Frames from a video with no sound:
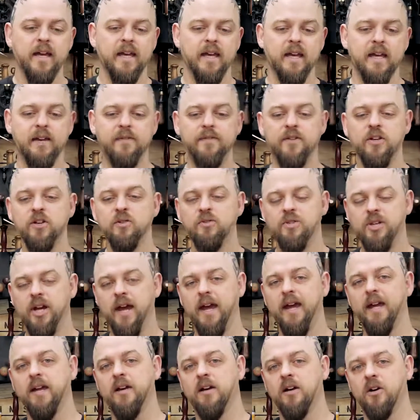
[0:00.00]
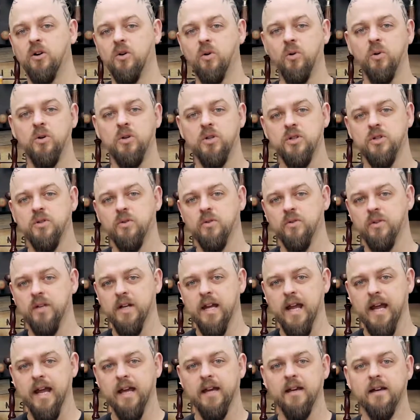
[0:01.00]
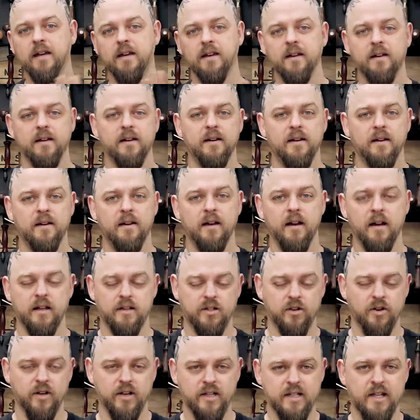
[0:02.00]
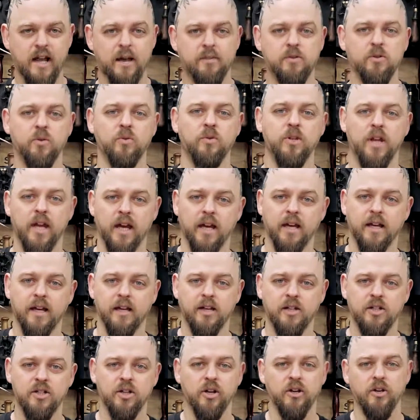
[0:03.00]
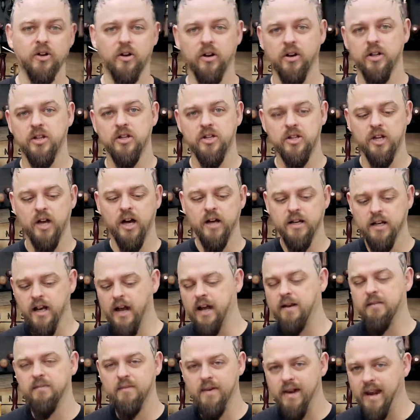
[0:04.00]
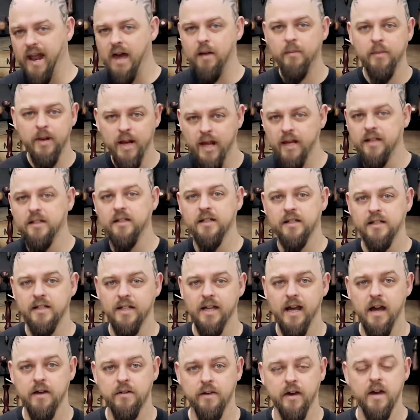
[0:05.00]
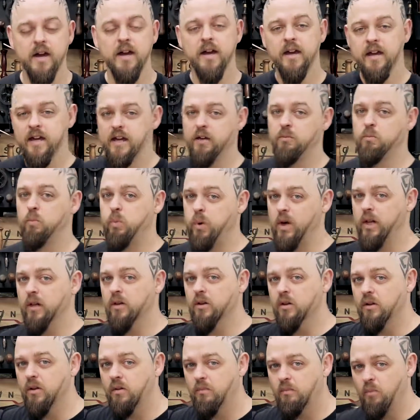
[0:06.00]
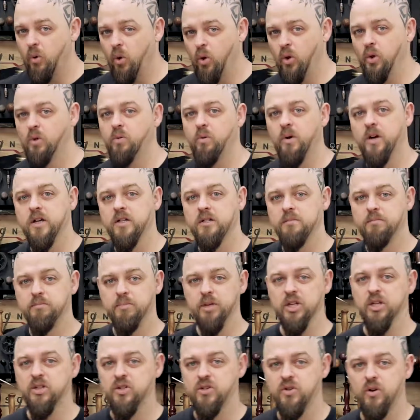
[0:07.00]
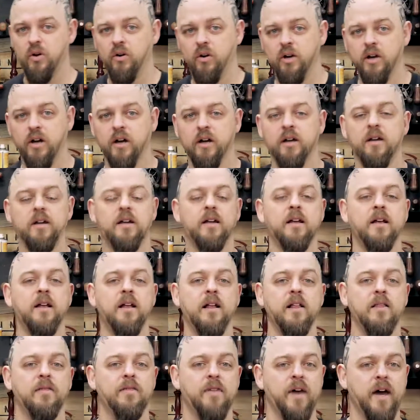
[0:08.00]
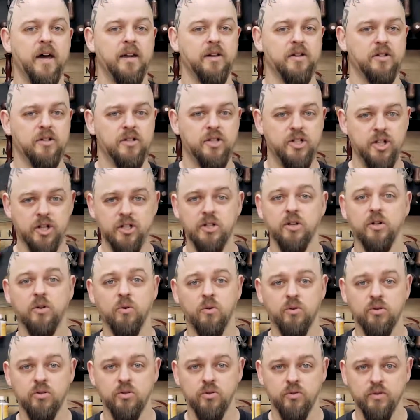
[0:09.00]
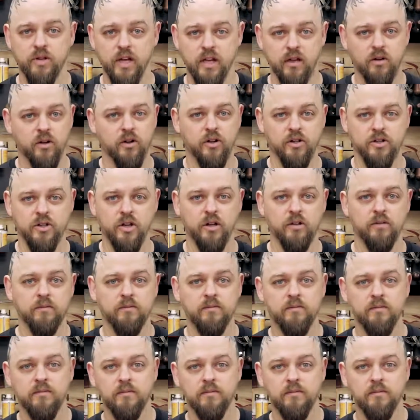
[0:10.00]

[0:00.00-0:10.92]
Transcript: If you take a quarter sawn neck, a slab sawn neck, turn it on its side and laminate it together, it will always be stronger than just a quarter sawn neck on its own.